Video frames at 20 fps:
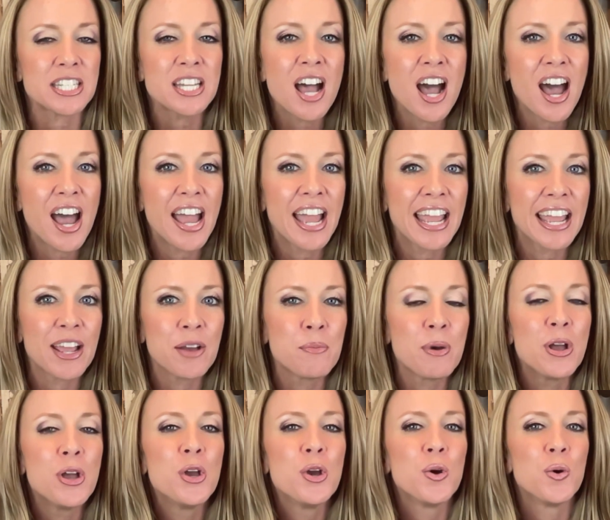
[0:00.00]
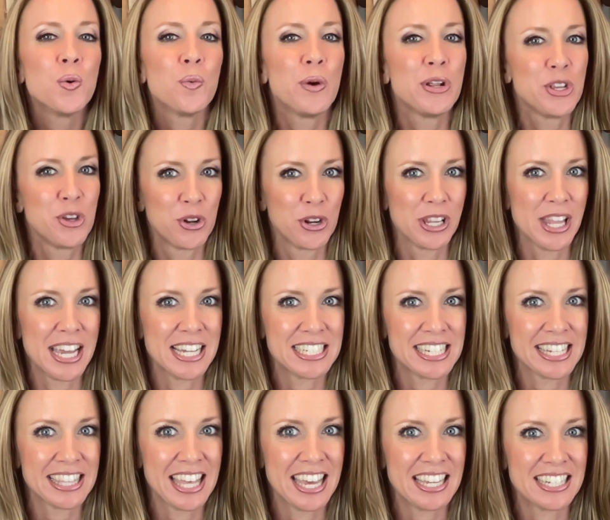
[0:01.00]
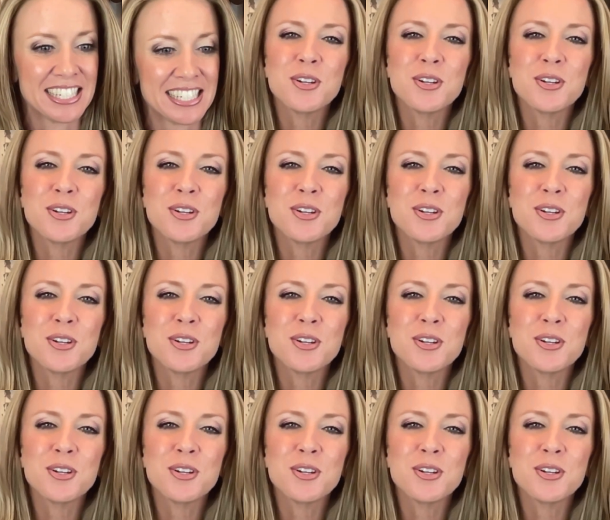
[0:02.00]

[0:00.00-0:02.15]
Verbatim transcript: time when utilizing this.